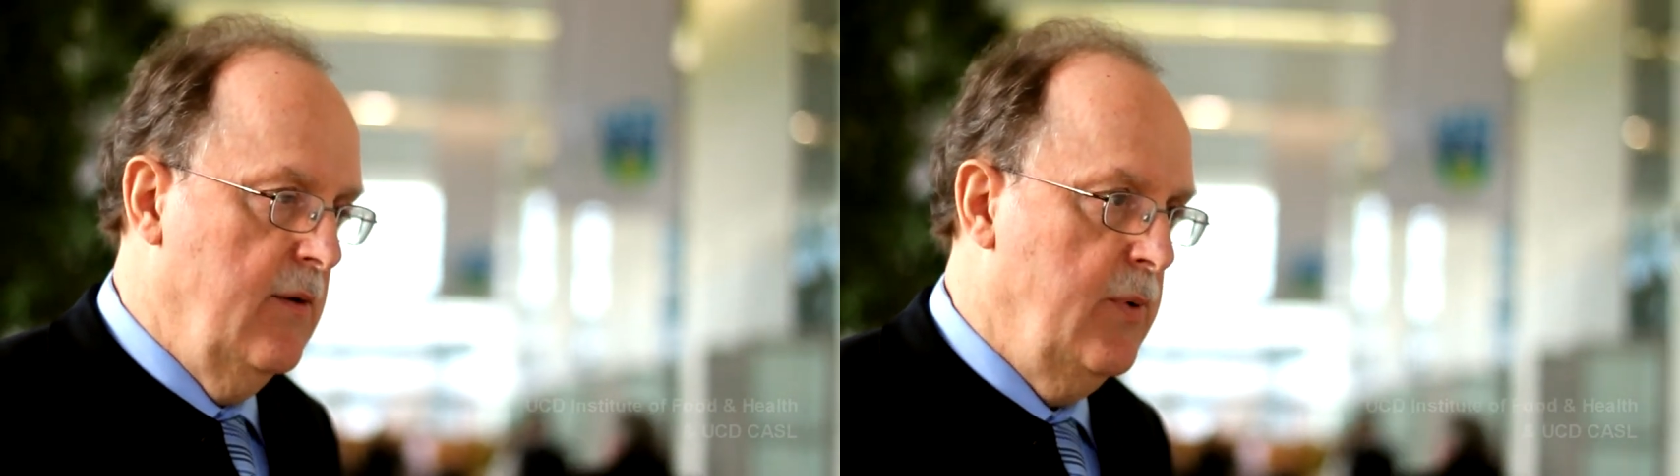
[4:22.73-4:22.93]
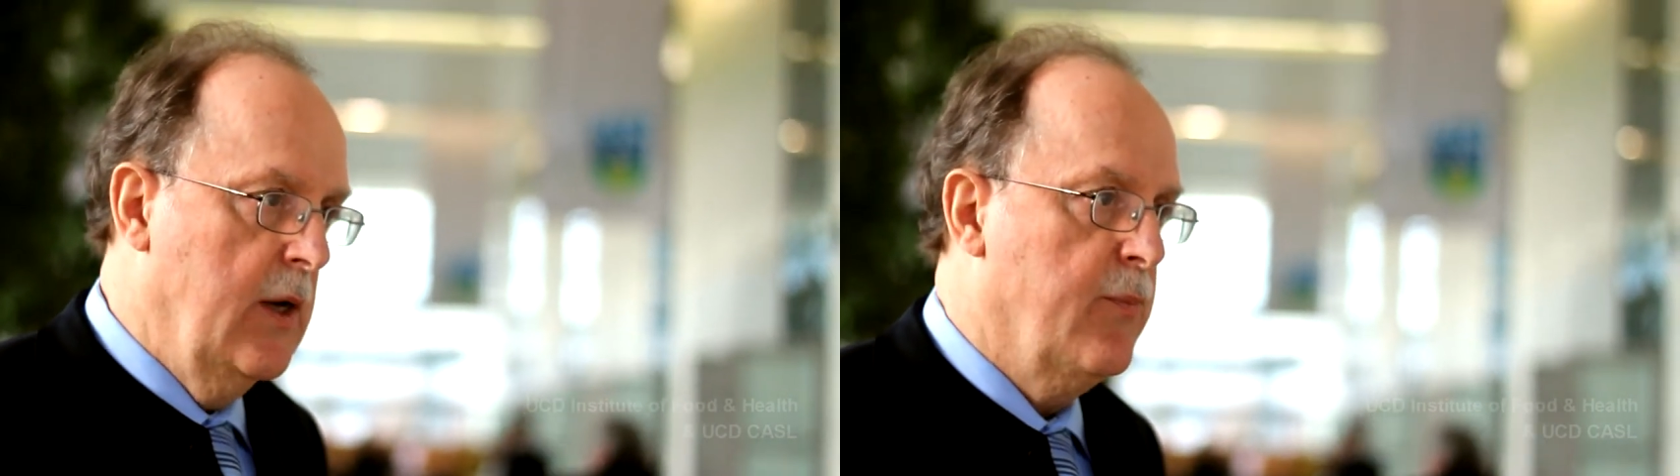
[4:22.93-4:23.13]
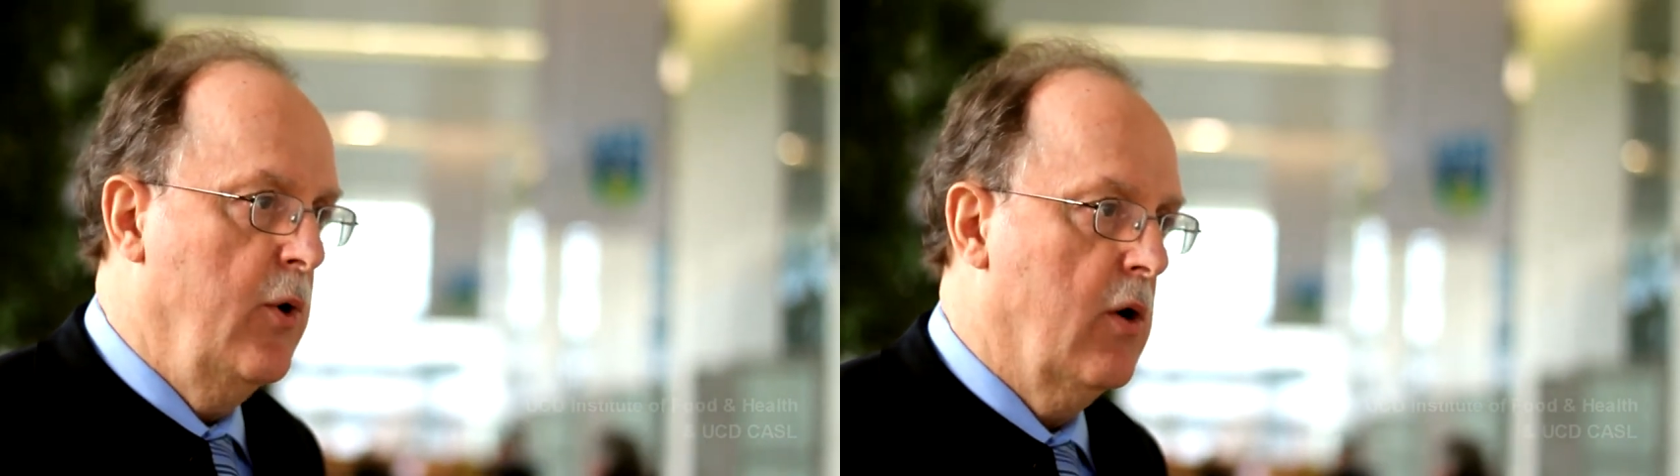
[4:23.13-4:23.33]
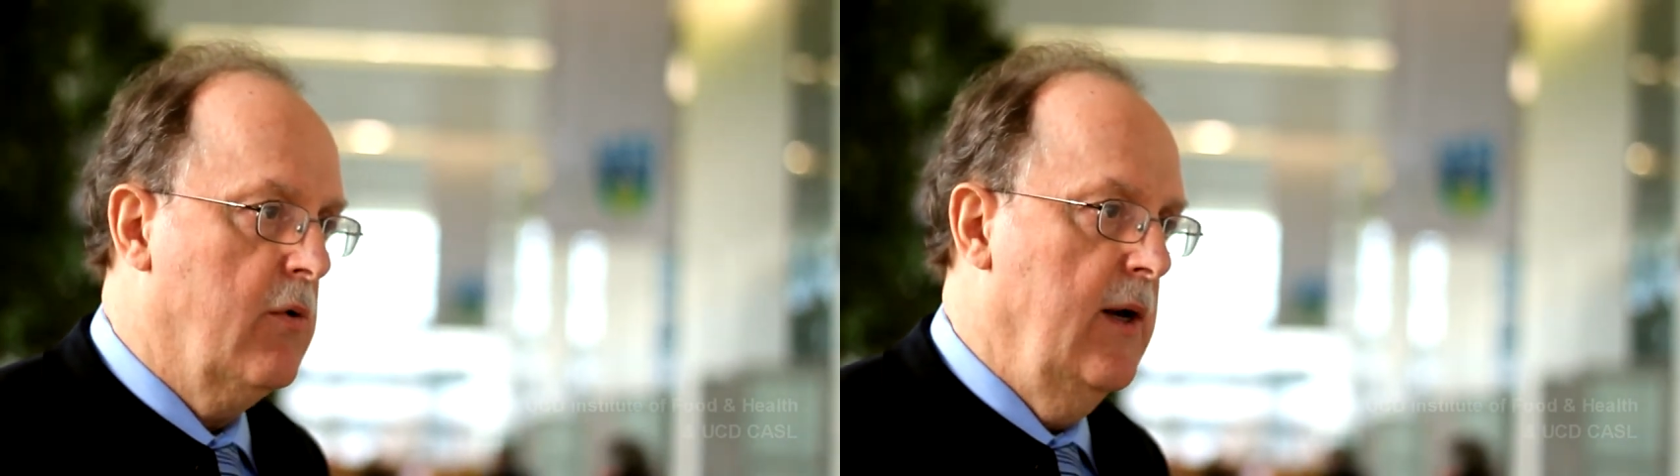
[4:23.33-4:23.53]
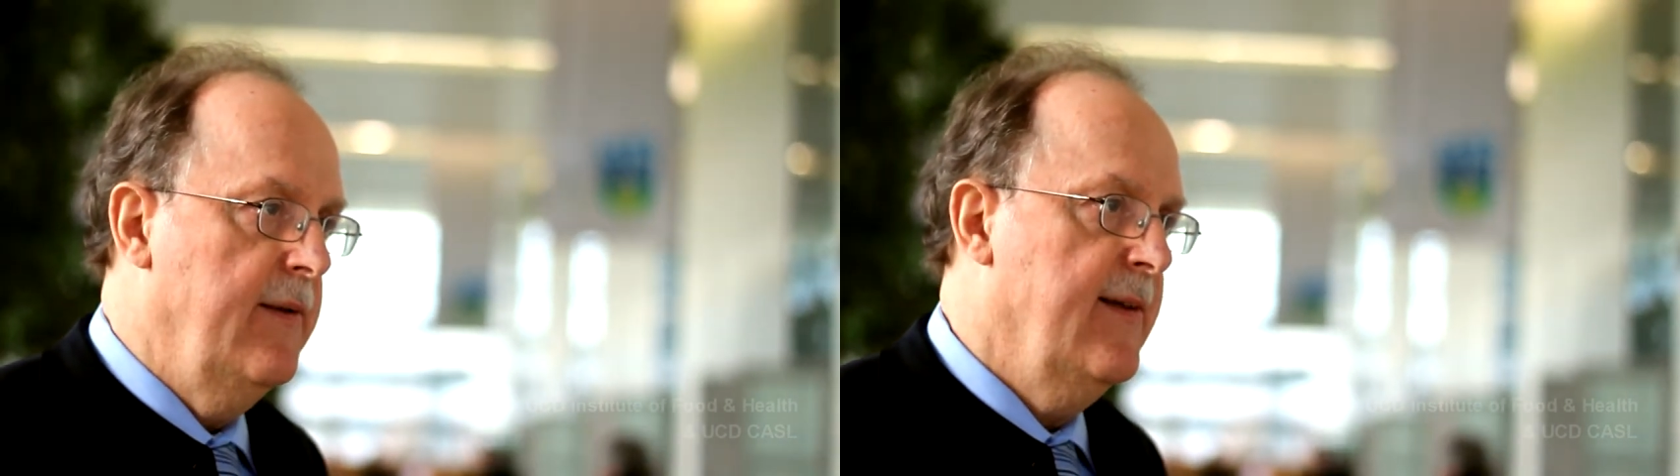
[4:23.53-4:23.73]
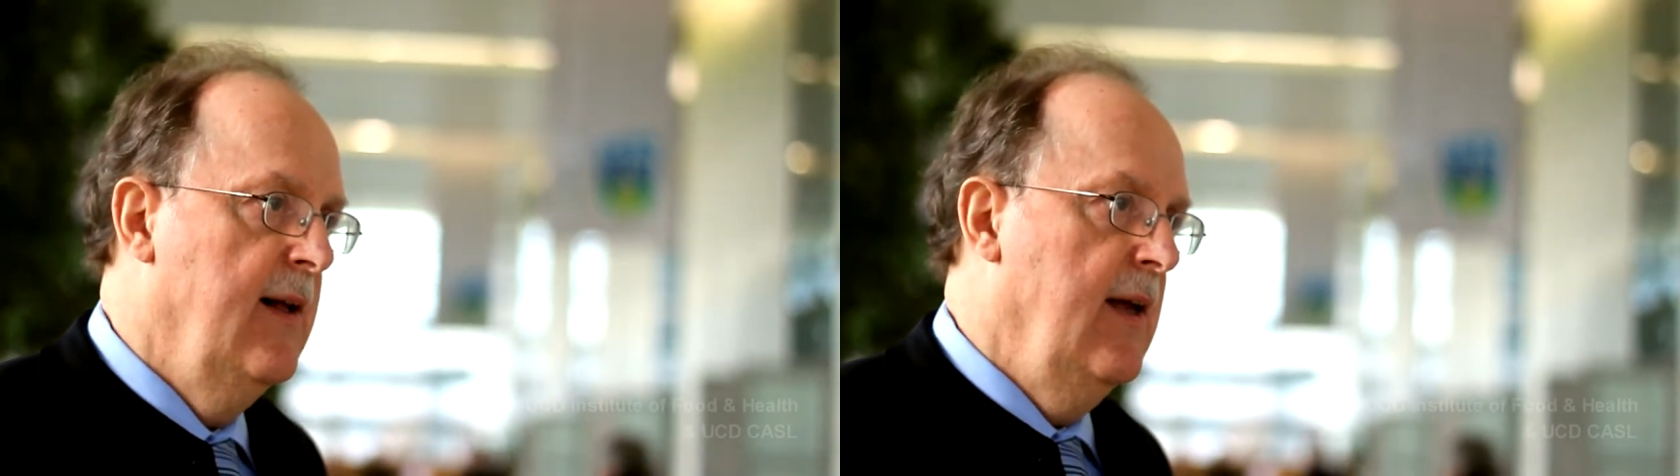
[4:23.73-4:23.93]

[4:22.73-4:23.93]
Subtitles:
big progress.